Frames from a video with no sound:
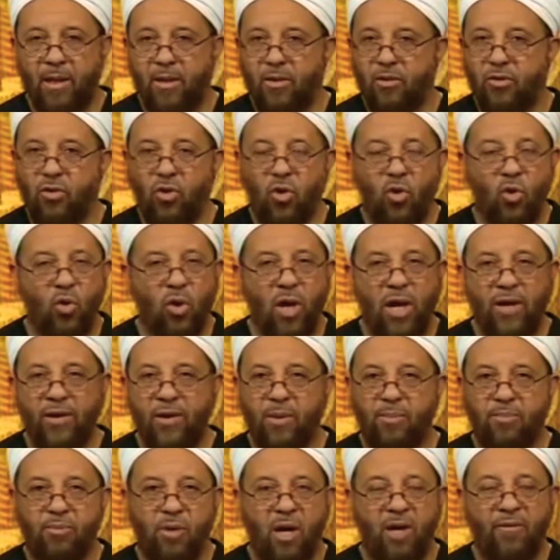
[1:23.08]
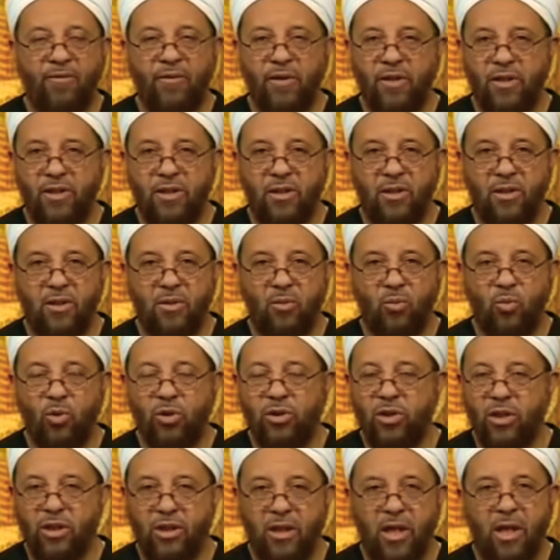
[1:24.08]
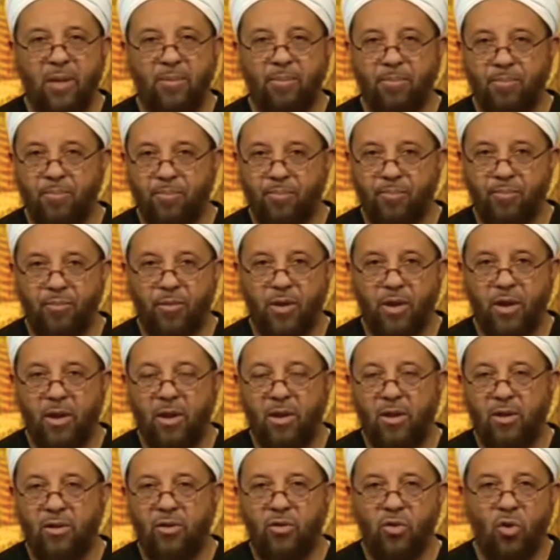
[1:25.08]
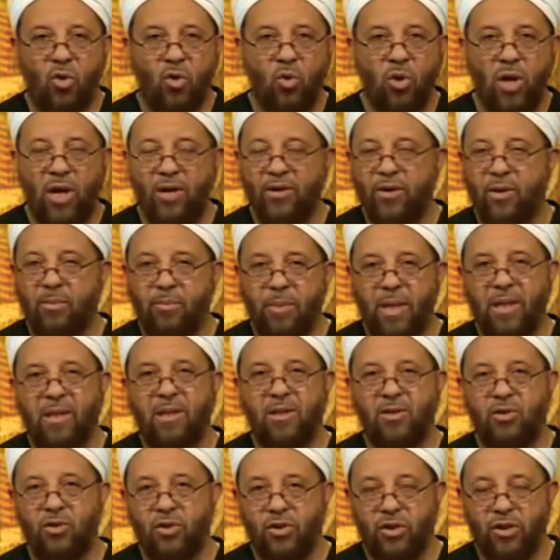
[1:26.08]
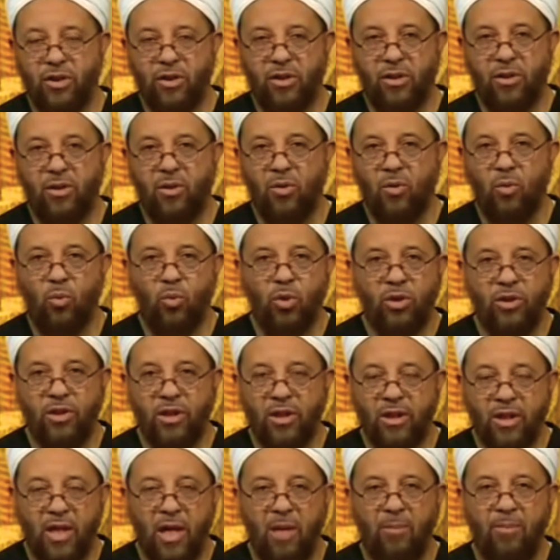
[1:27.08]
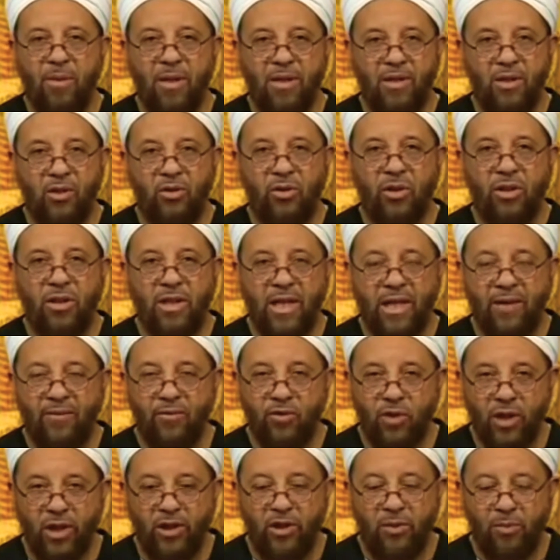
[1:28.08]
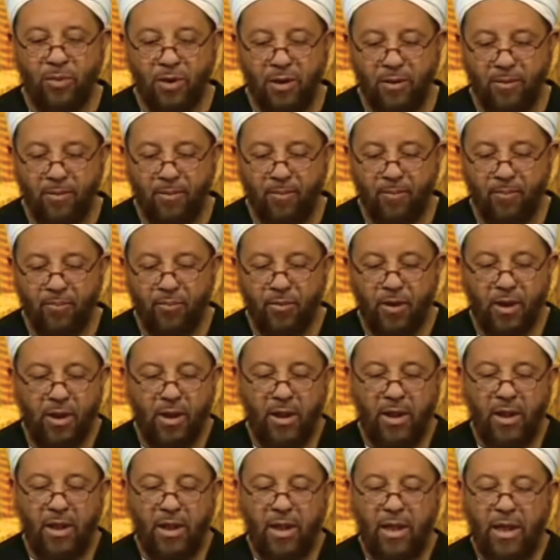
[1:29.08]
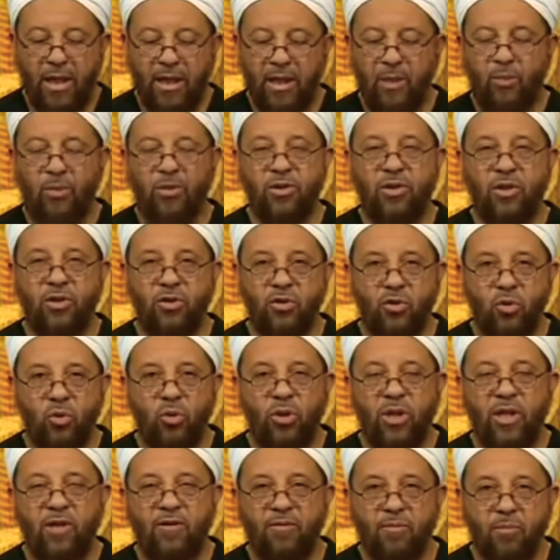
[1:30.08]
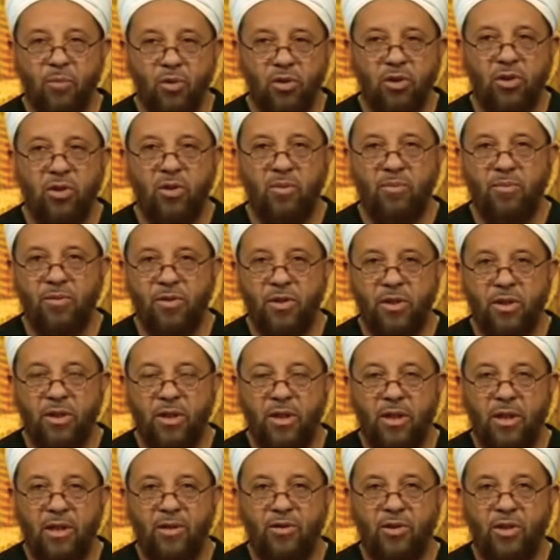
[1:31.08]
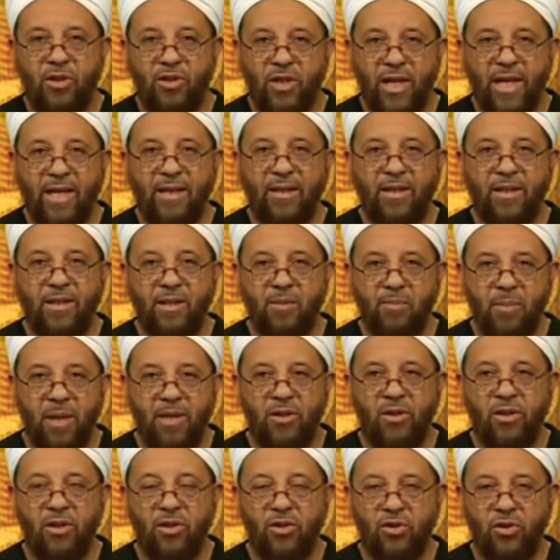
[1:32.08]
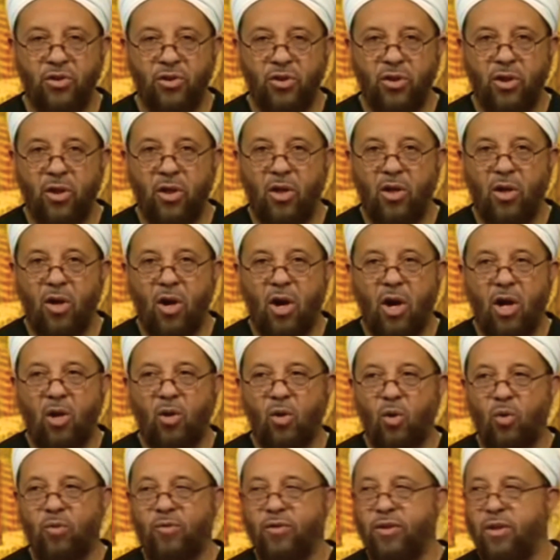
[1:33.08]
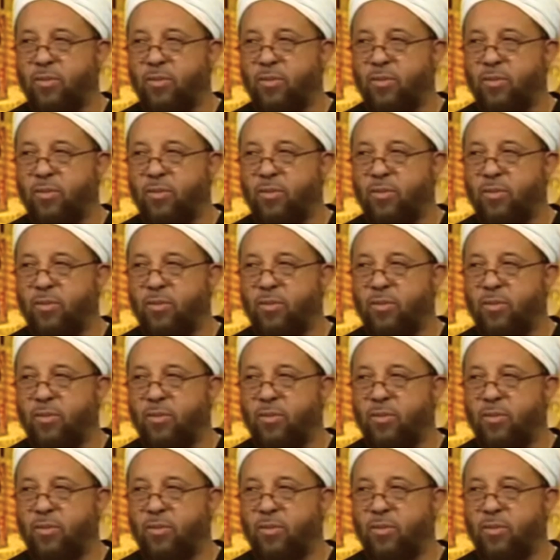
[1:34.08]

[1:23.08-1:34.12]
No other prophets were to come. No other messengers were to come until the day of judgment. And it was the duty of Muslims to take this message all over